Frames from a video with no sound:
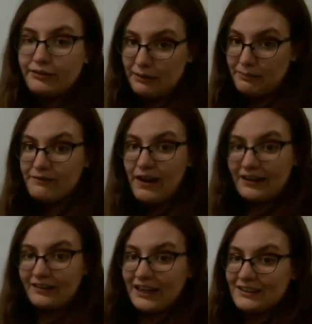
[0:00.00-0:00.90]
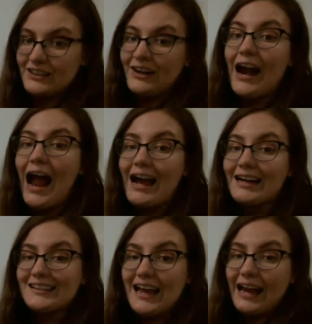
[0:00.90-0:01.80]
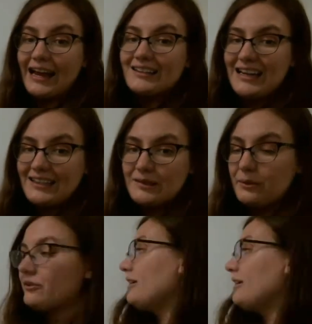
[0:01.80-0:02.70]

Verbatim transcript: I'd write my final answer as a decimal.